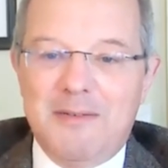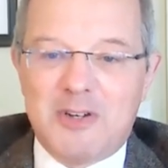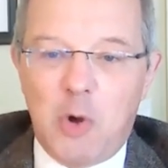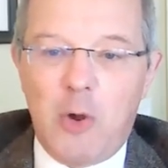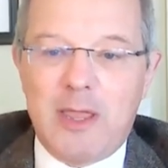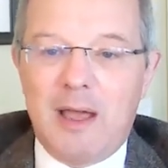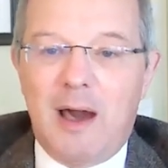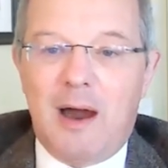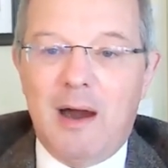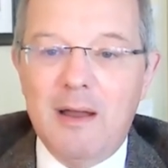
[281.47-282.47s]
toy
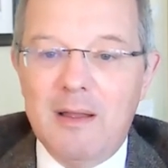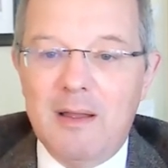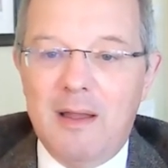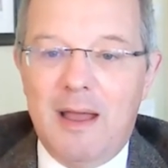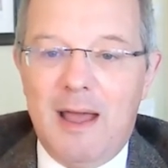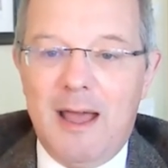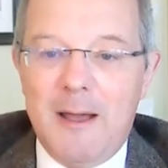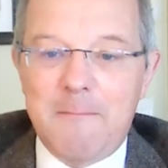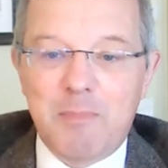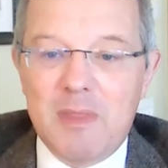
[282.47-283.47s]
car.
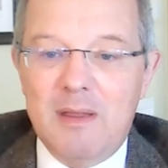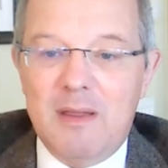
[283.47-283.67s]
But